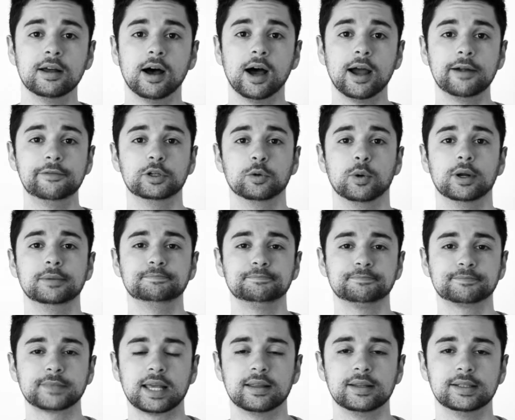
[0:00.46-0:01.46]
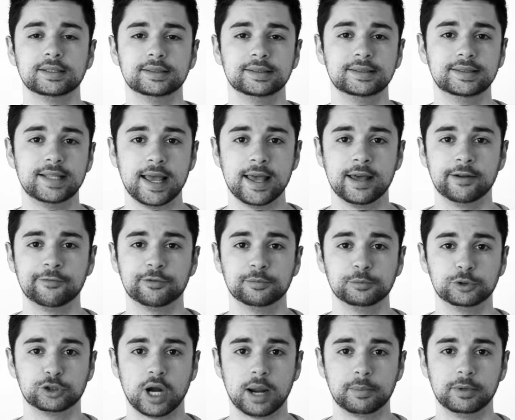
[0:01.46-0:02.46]
Hi everyone, this is Dan from
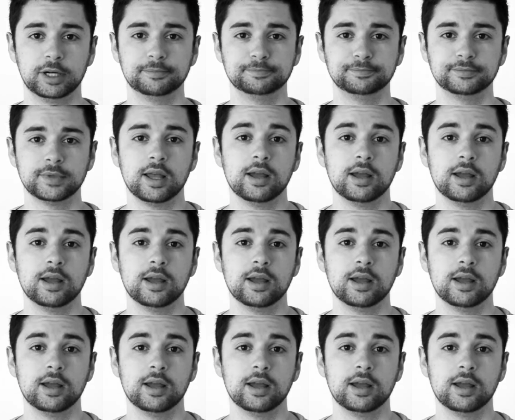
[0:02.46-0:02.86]
Triberr.